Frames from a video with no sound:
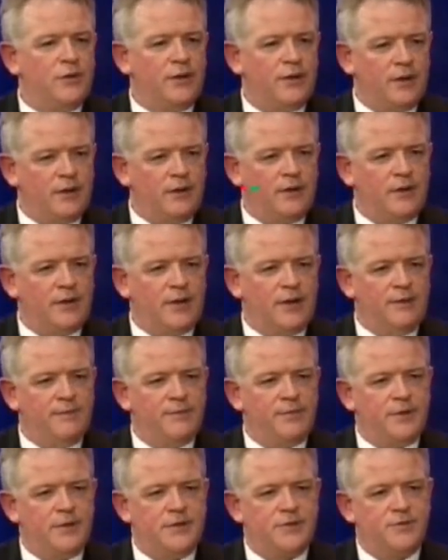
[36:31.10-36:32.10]
Like
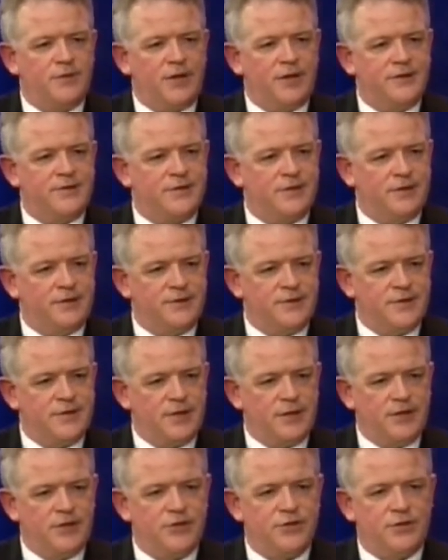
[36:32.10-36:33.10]
companies, we get
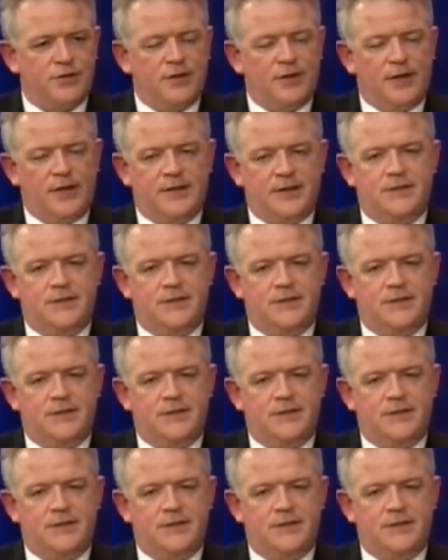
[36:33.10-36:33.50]
solicitation led.